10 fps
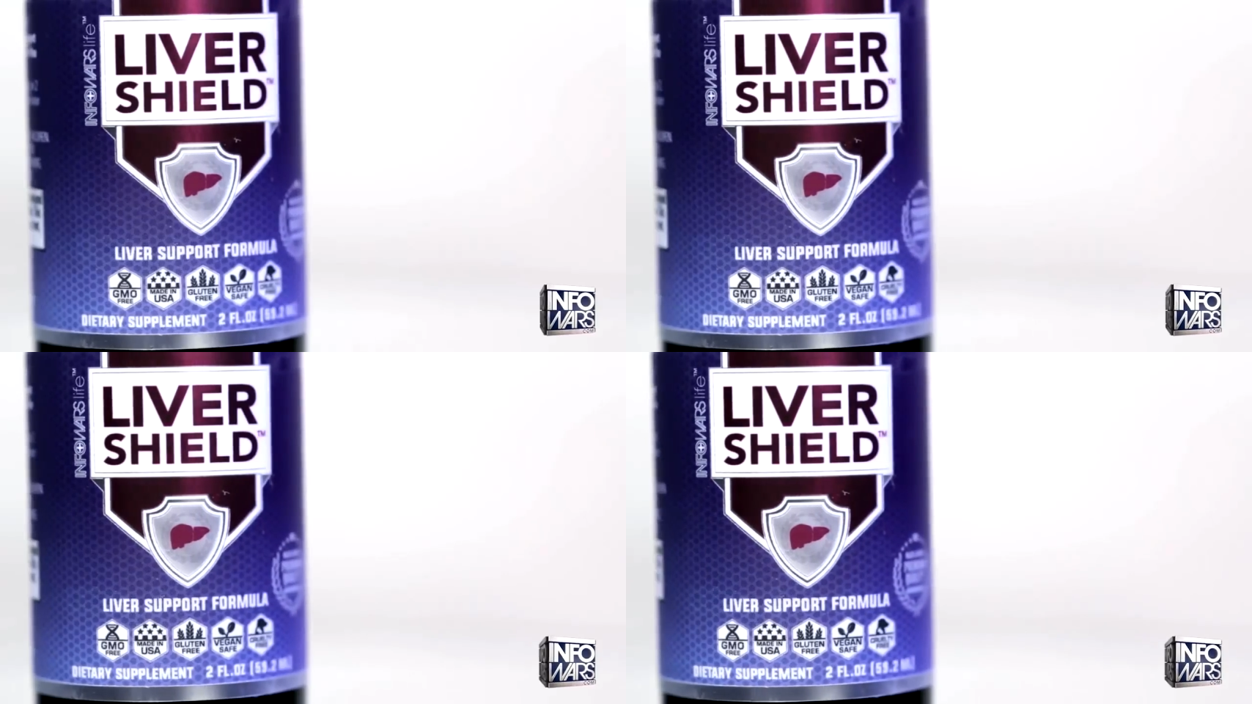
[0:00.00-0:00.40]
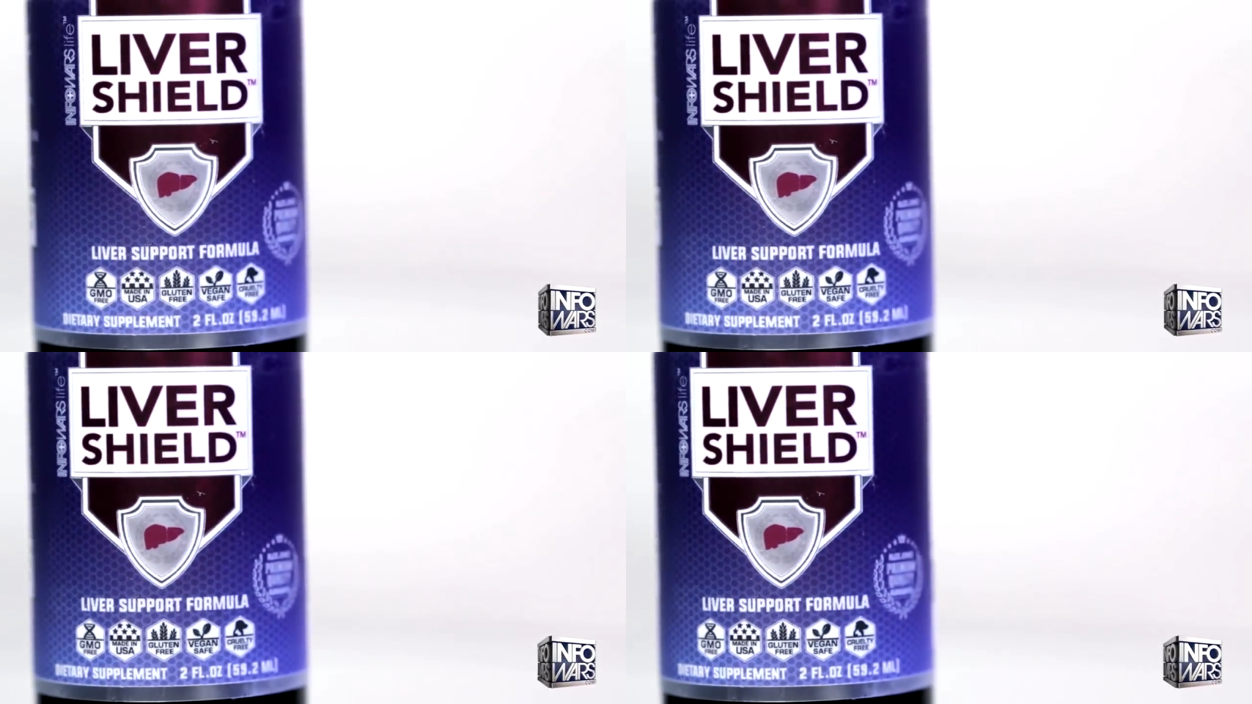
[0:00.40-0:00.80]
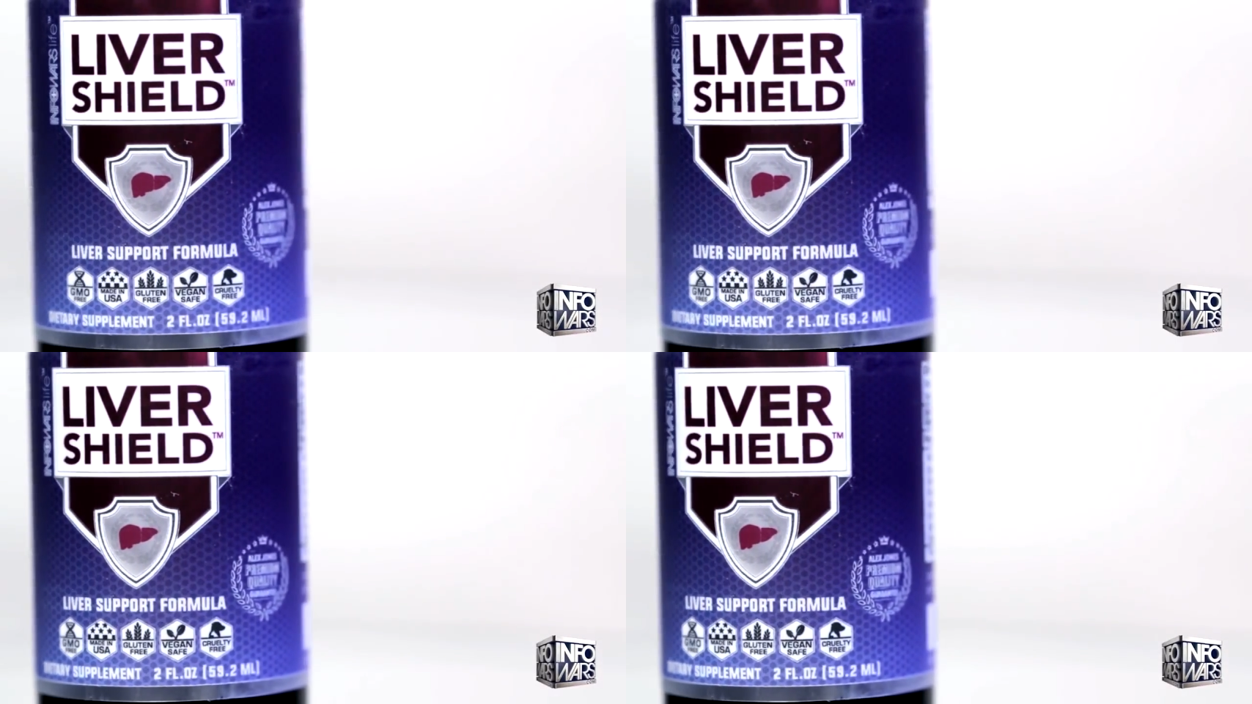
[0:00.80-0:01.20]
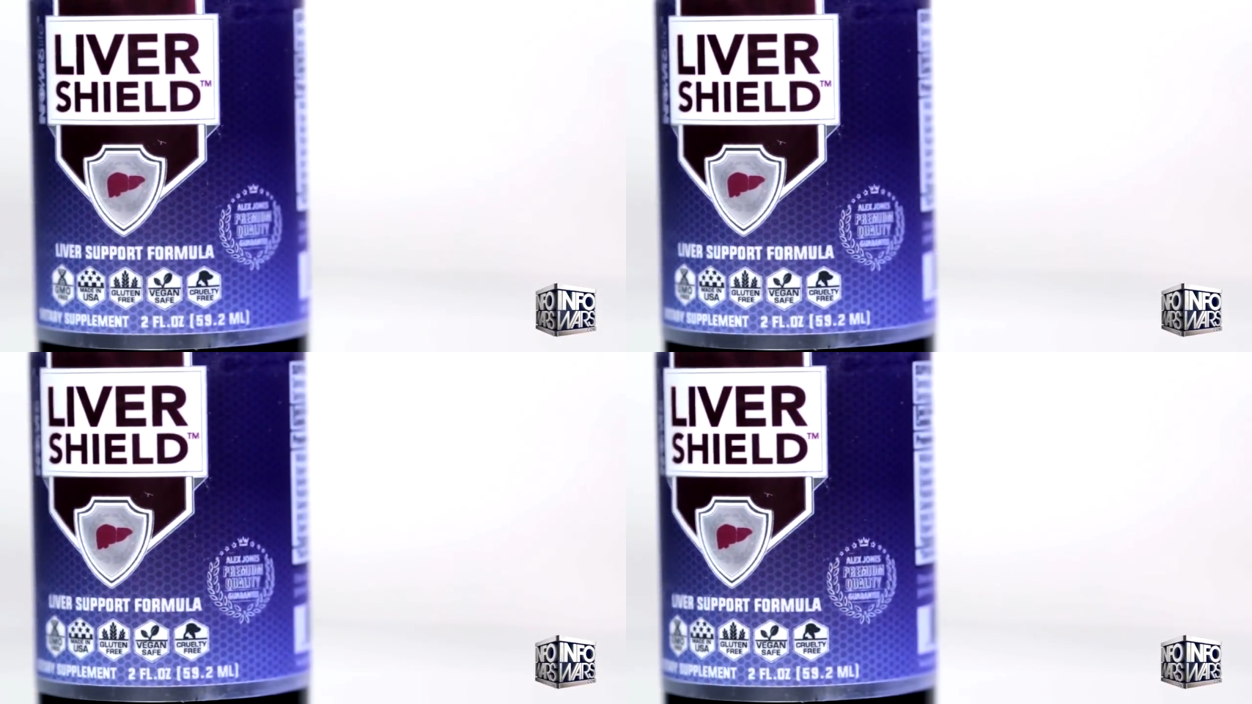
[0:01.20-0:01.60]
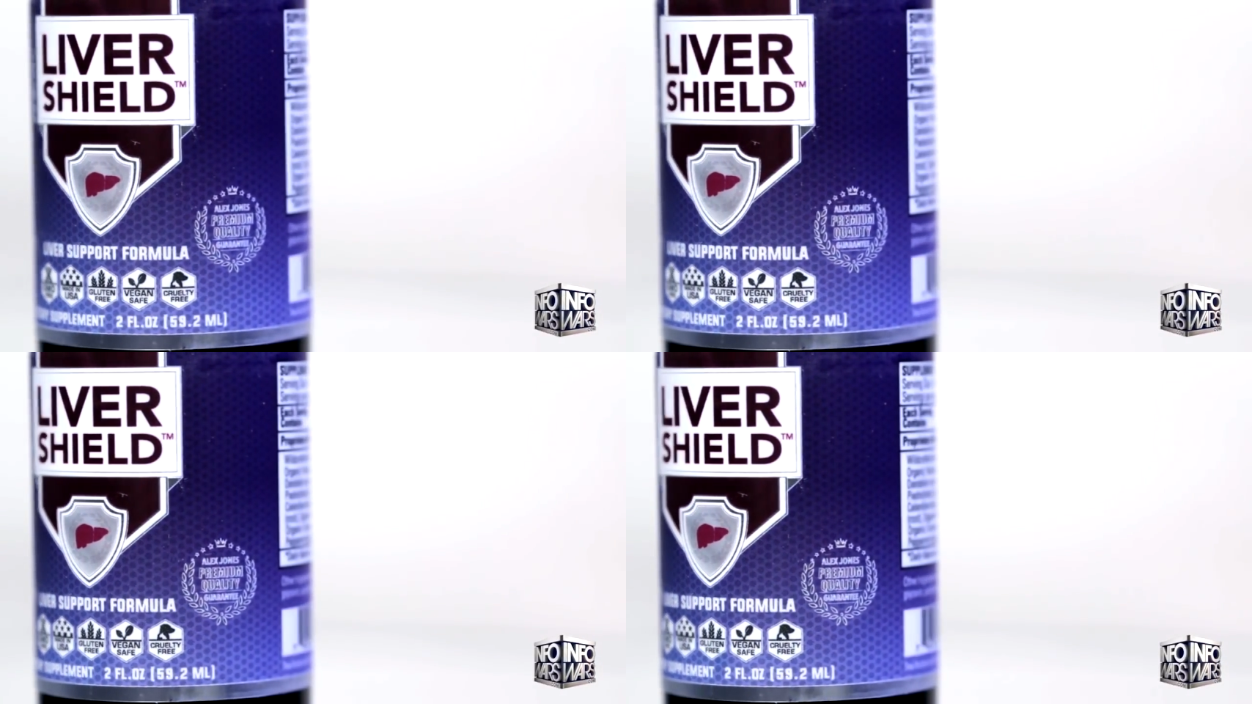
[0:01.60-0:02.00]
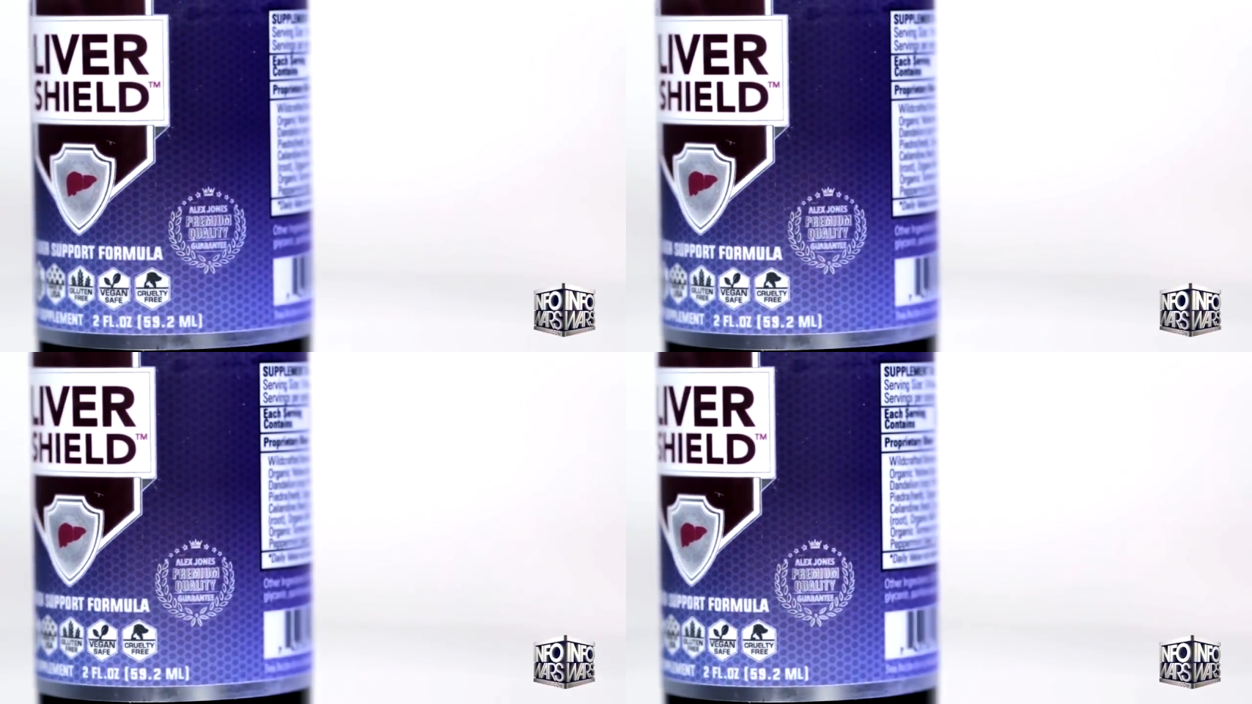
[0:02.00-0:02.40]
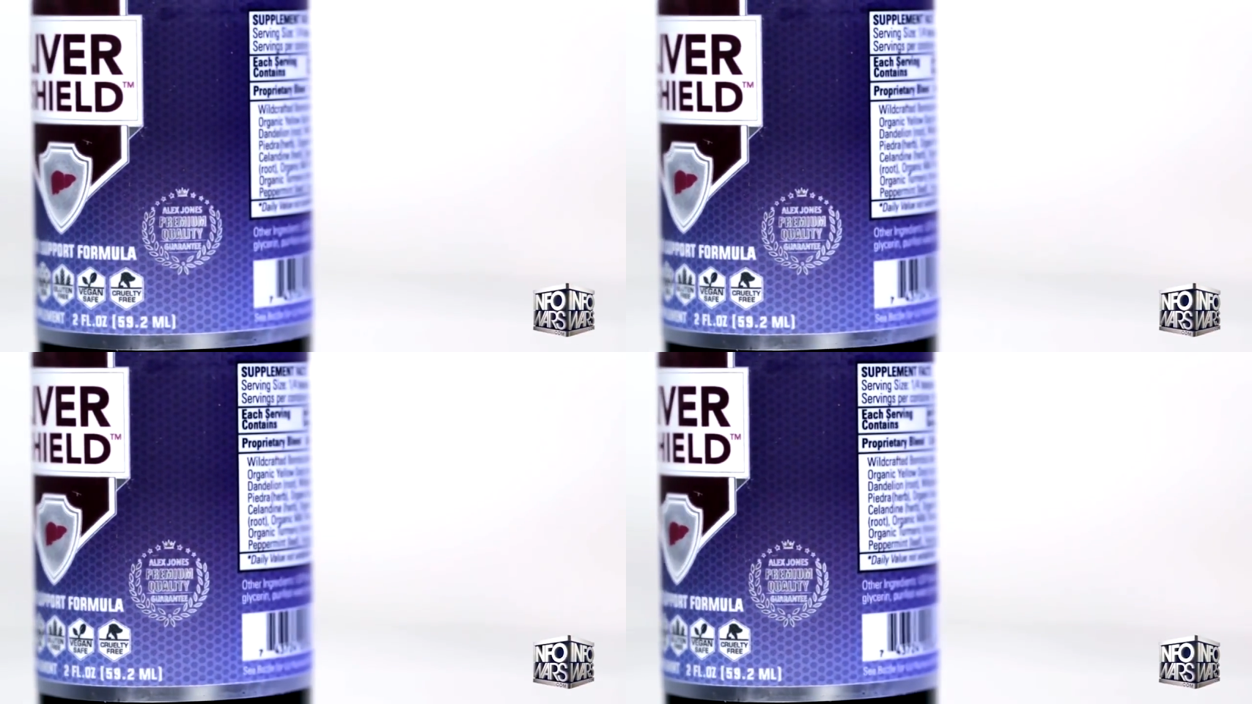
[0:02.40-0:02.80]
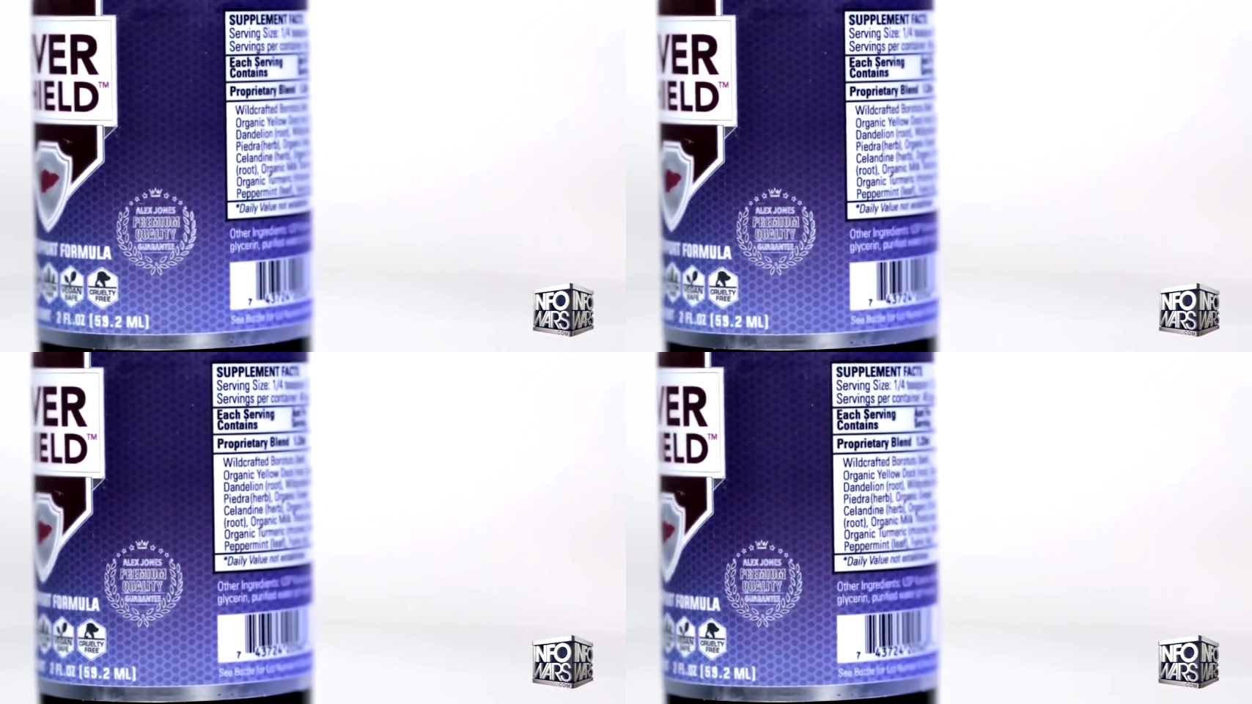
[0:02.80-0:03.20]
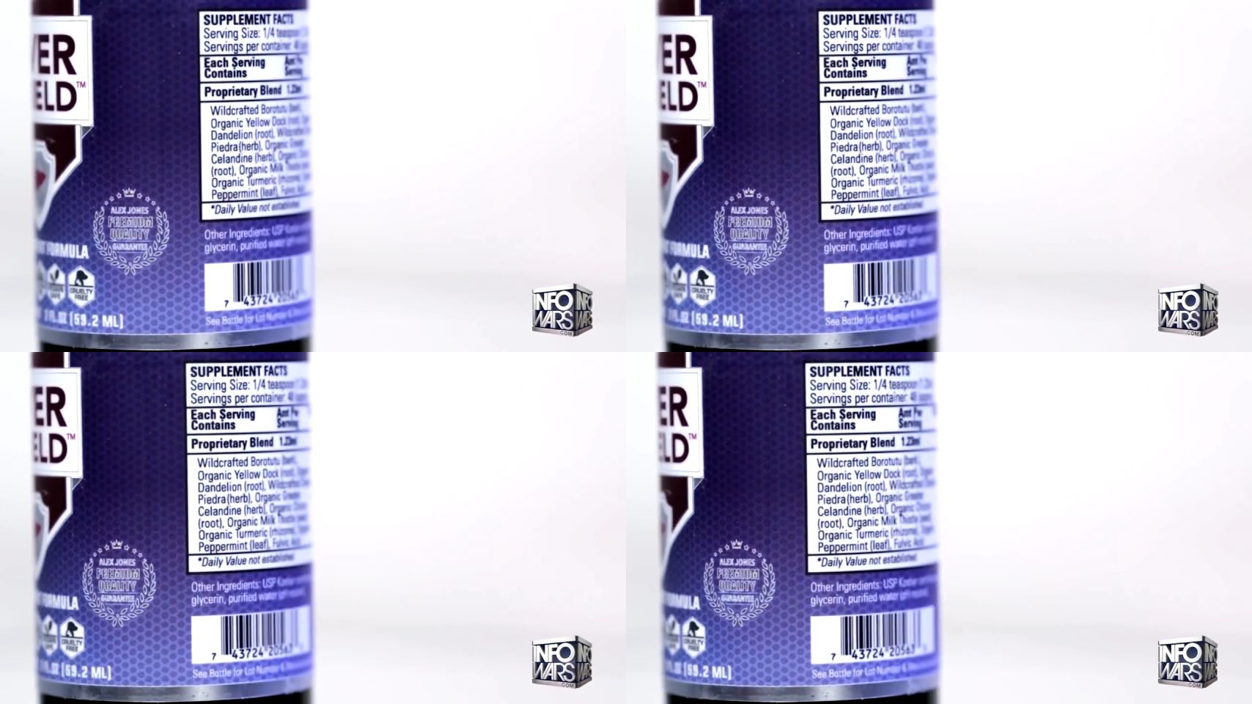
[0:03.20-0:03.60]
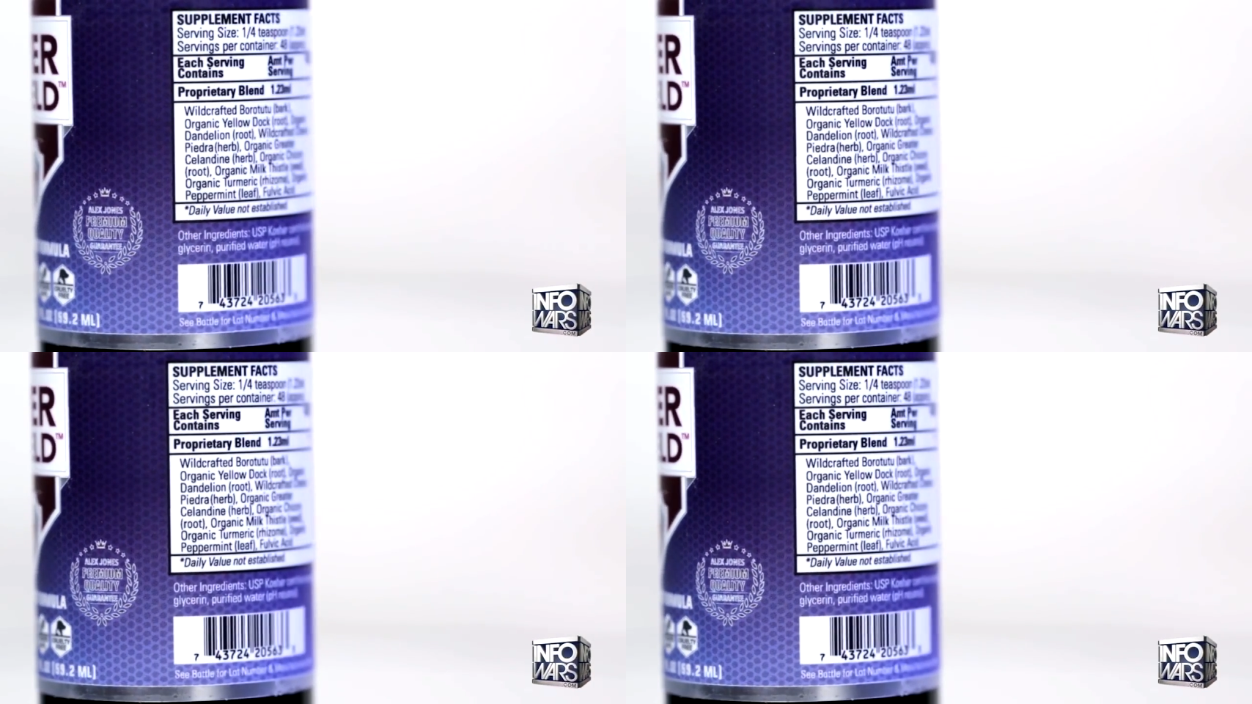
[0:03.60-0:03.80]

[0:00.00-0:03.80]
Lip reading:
(no speaker visible)